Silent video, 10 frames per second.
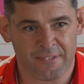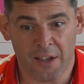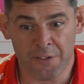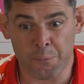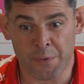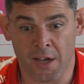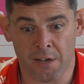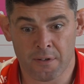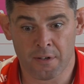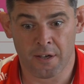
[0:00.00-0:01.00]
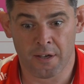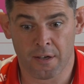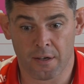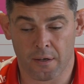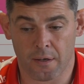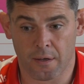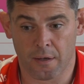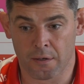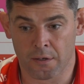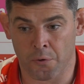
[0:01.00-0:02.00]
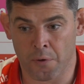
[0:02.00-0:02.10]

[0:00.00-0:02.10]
I think we can. You know,